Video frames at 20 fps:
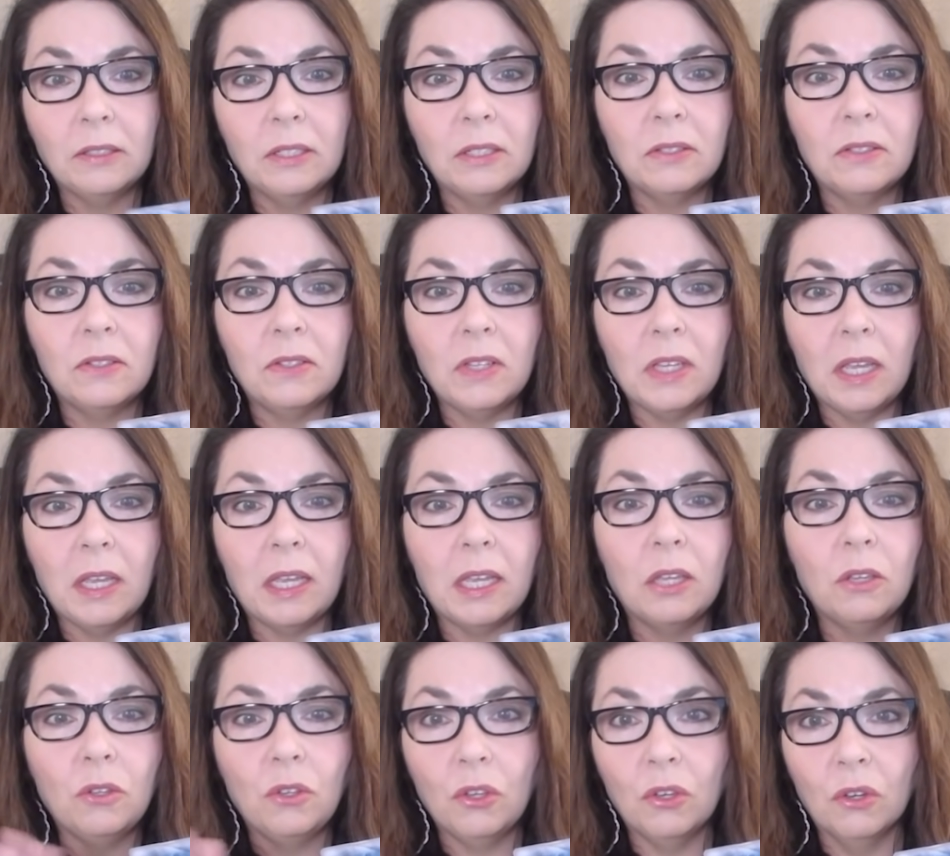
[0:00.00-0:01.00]
to
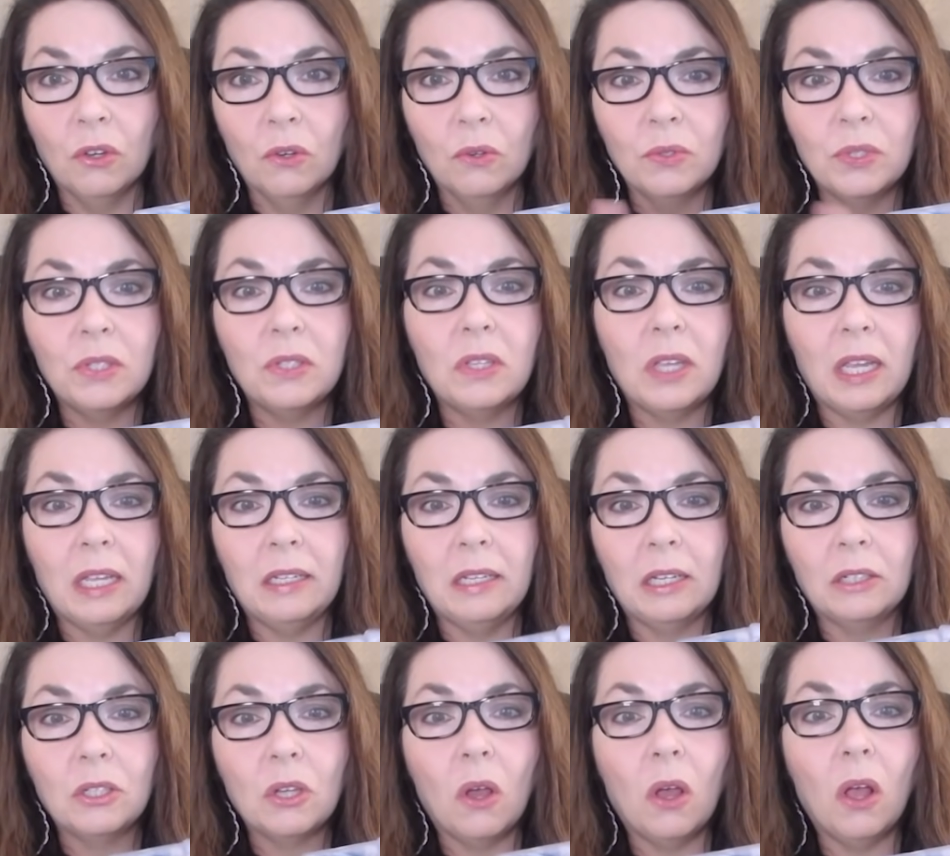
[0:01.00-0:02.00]
see you
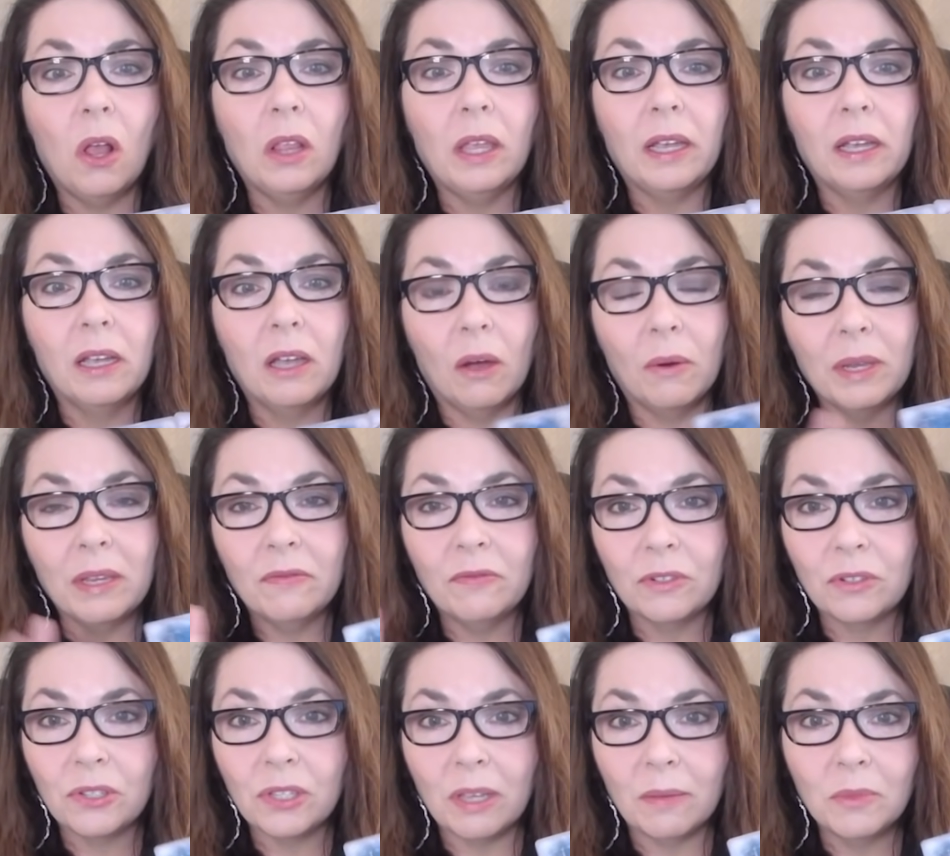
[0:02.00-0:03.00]
standing tall and going
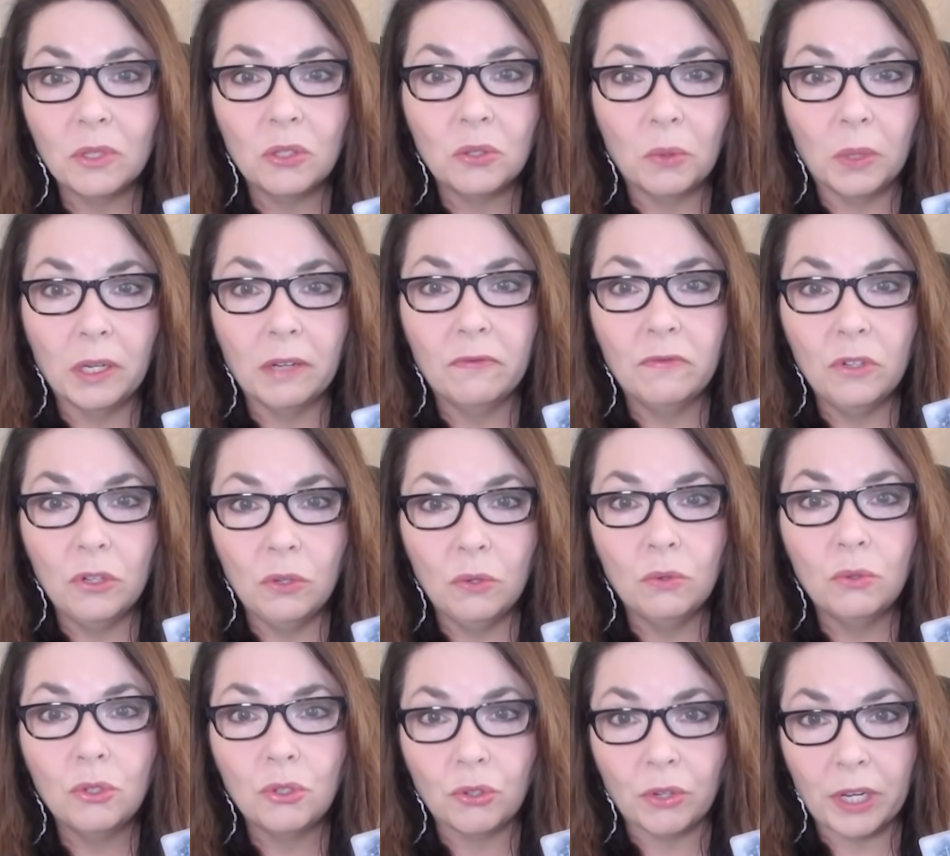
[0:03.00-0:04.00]
for some sort of
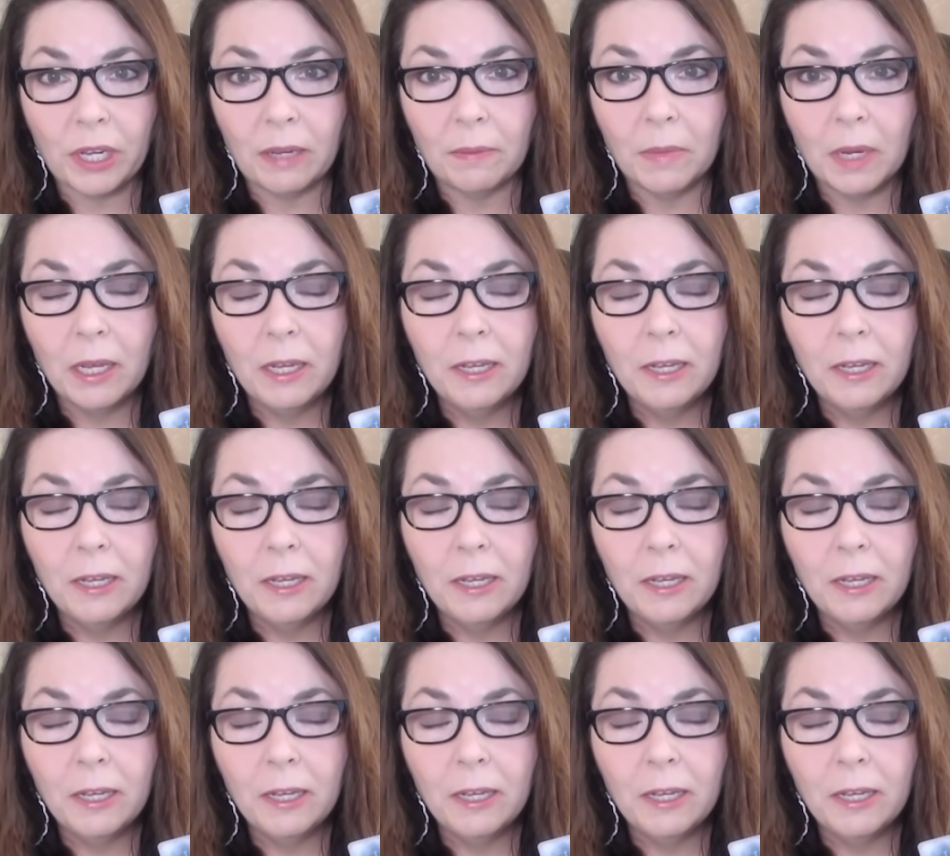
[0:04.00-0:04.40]
new dream.